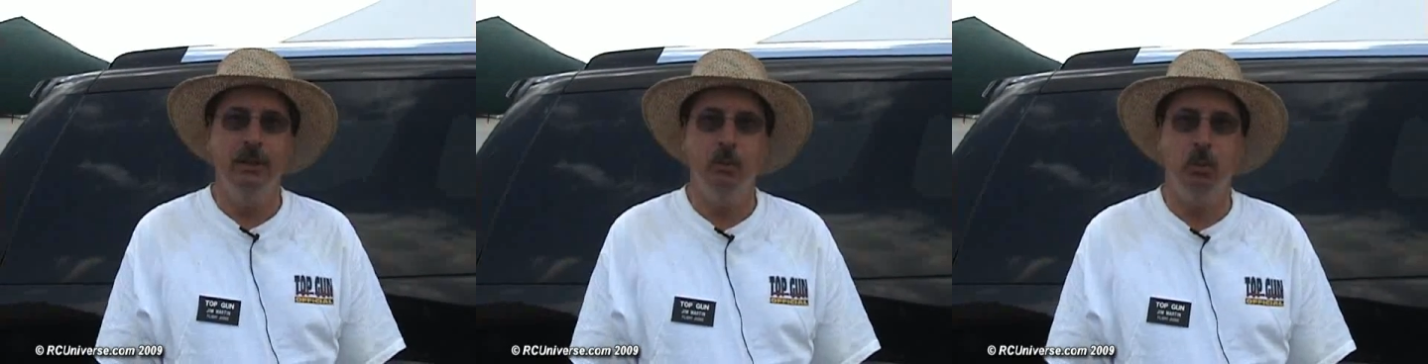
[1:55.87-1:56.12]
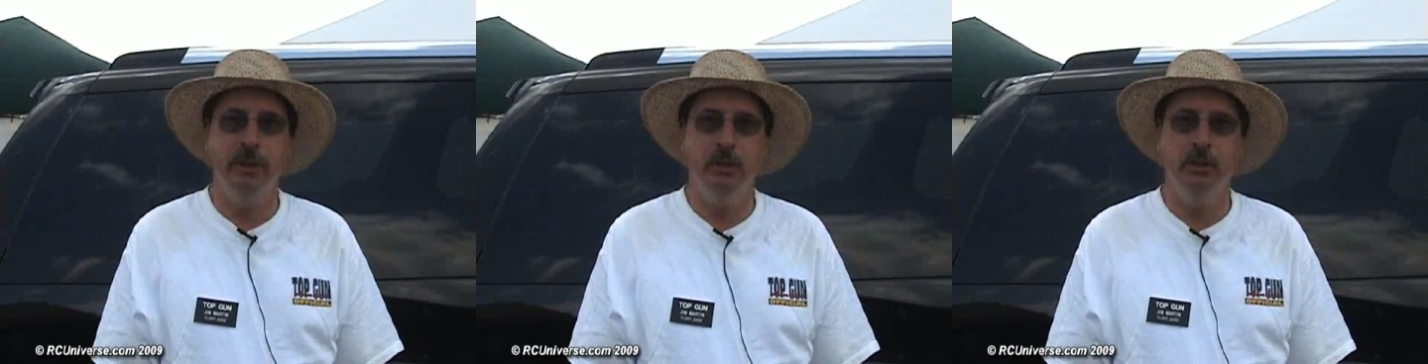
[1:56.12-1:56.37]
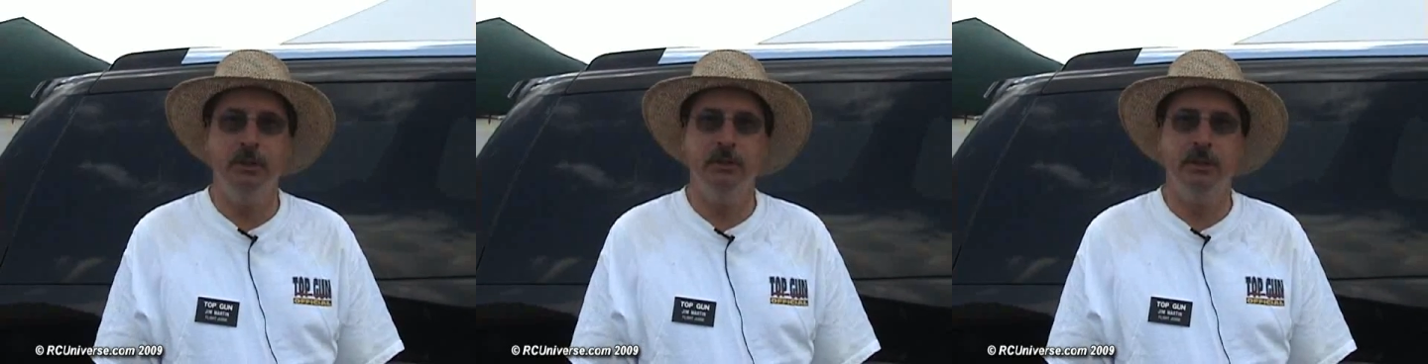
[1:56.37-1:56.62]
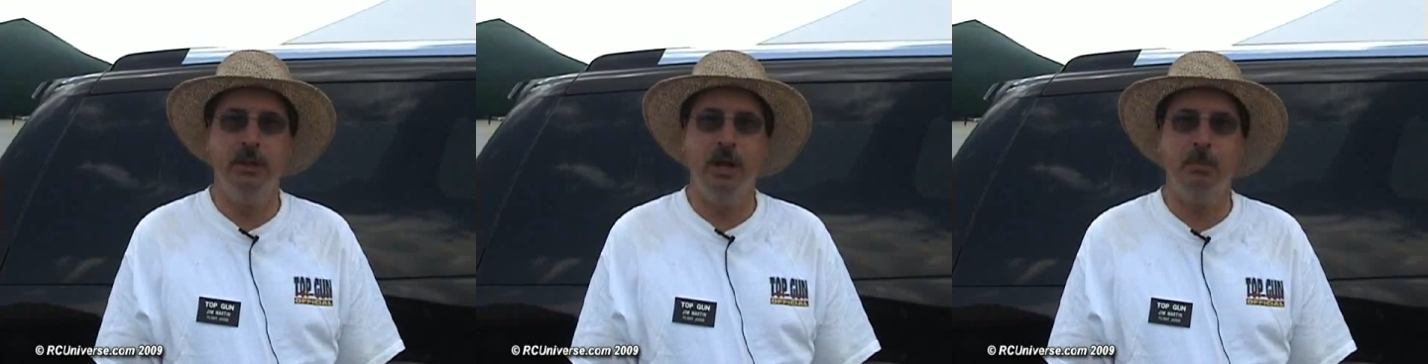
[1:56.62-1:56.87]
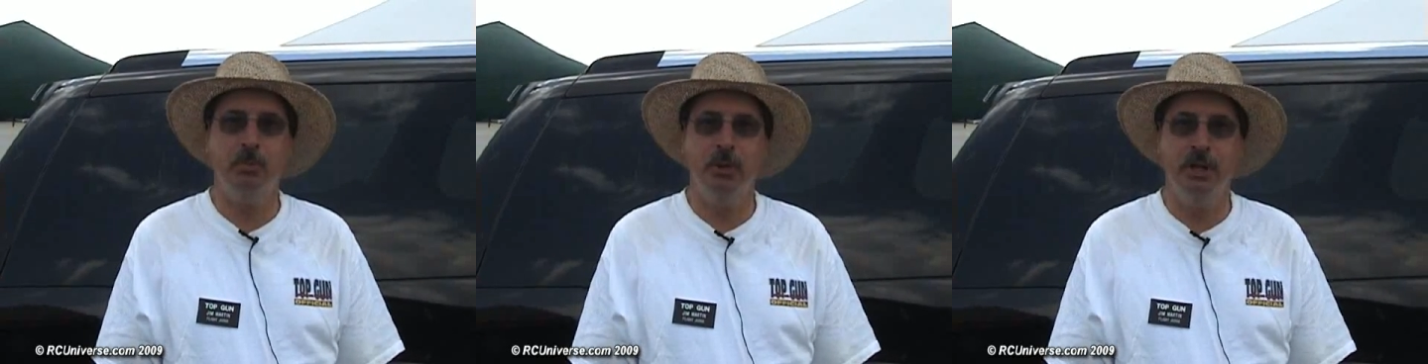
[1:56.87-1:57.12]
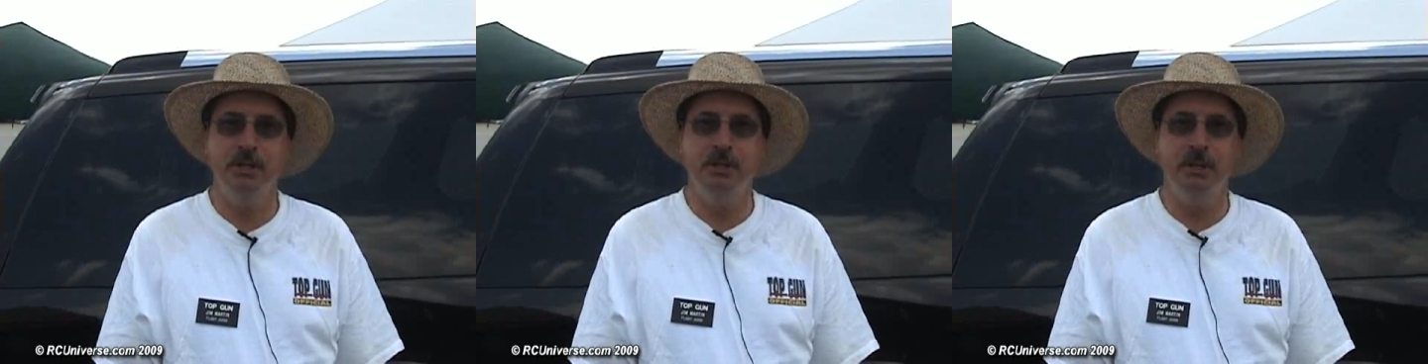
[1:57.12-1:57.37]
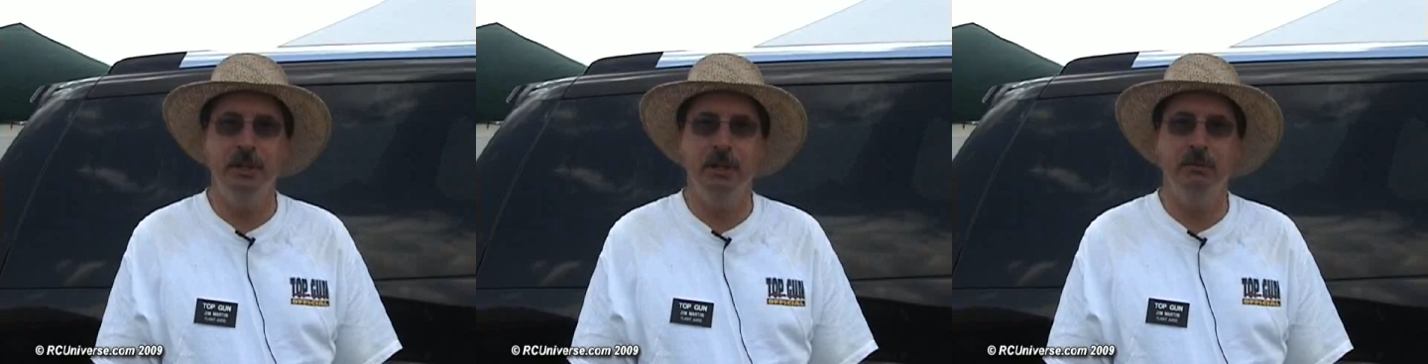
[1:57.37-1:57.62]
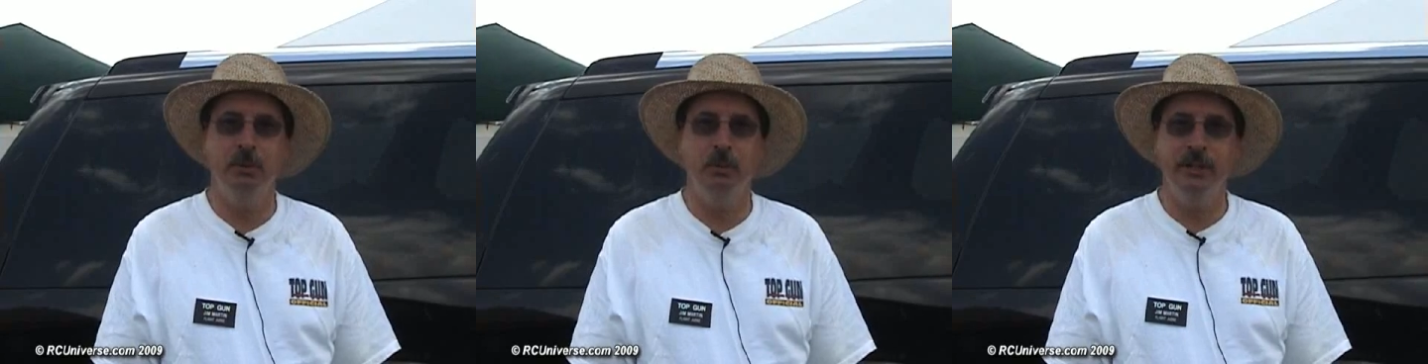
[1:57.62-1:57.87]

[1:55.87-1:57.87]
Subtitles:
we look at the operation of the